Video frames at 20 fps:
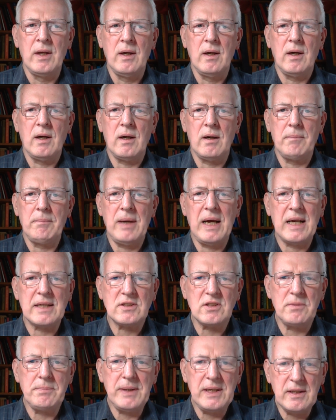um, has
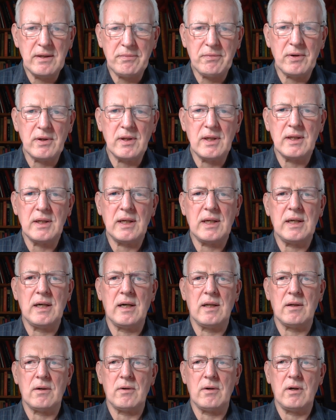to be different than the
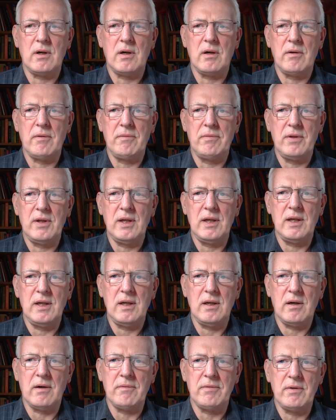color of the
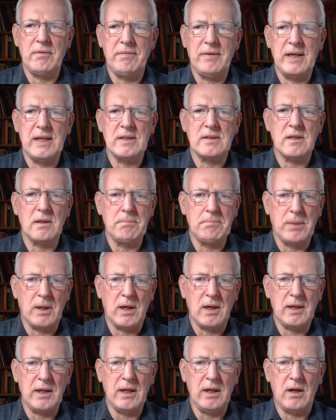of the face and
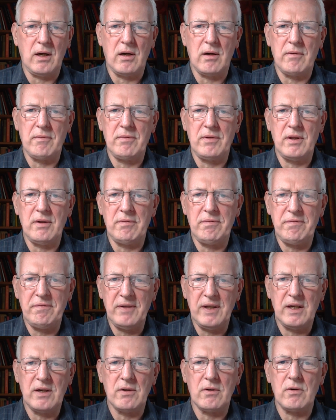body of the
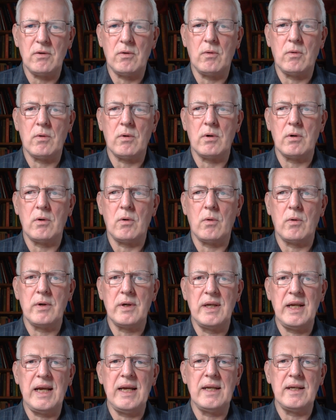figure or or
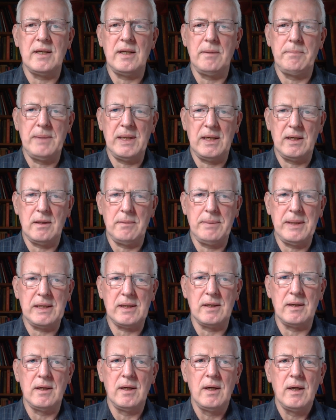deity being
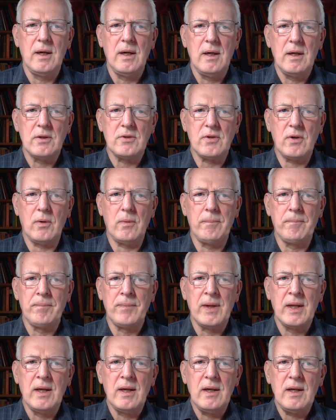depicted. So
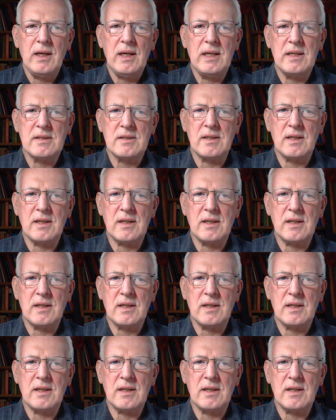is the